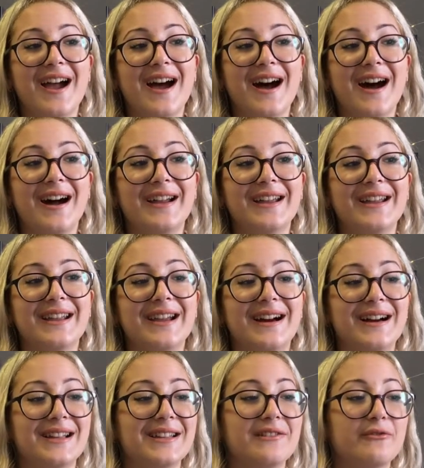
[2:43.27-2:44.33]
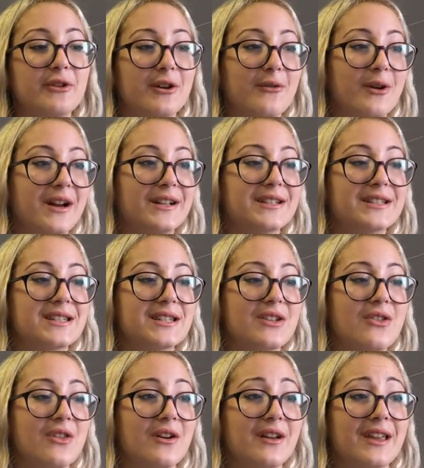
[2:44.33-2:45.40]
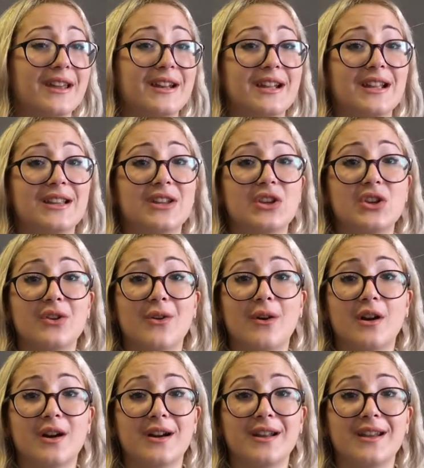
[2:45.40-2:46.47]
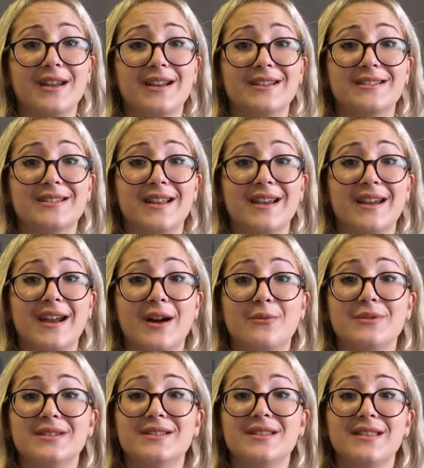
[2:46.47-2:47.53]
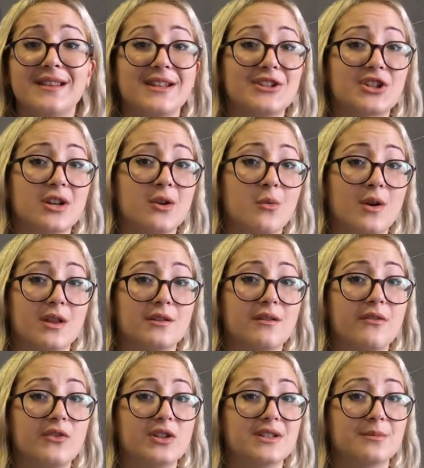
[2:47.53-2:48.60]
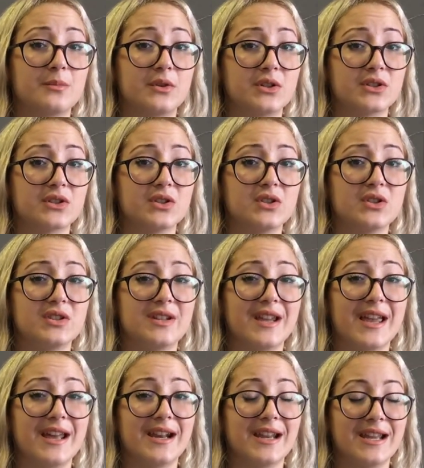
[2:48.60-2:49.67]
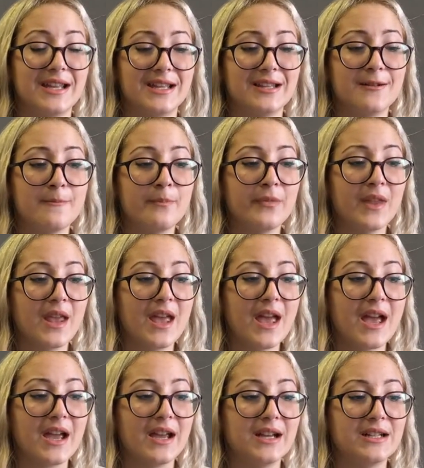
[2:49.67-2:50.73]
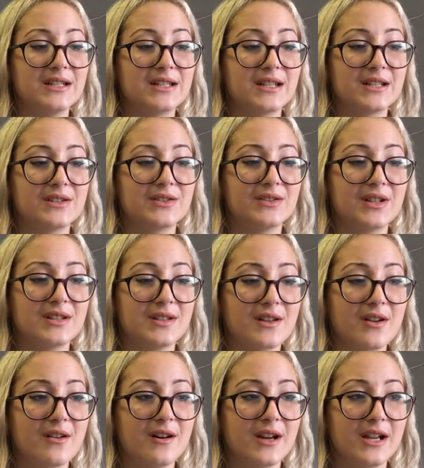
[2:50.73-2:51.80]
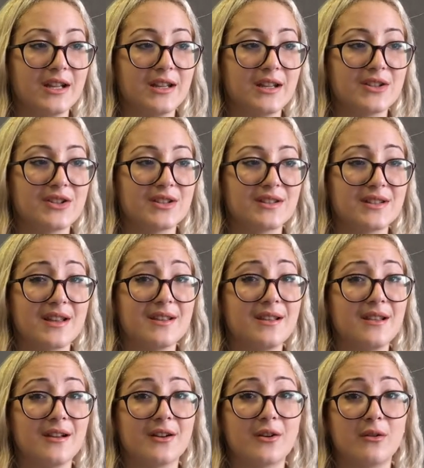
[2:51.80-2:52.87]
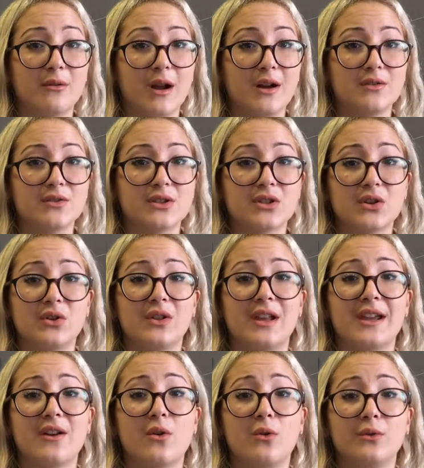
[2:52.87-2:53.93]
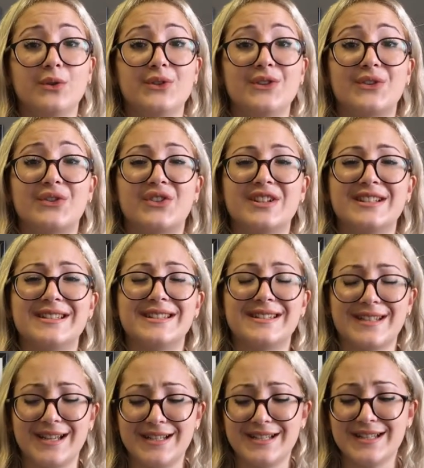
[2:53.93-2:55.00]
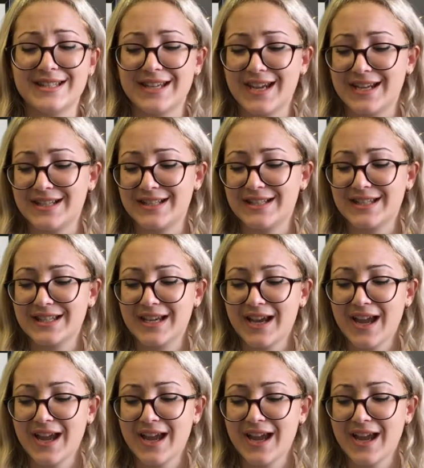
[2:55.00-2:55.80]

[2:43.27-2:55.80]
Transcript: I kind of regret not getting in the queue early because, like, I was literally one of the first persons to get in, and as soon as I got in, I just had a look around to like all the different stands, and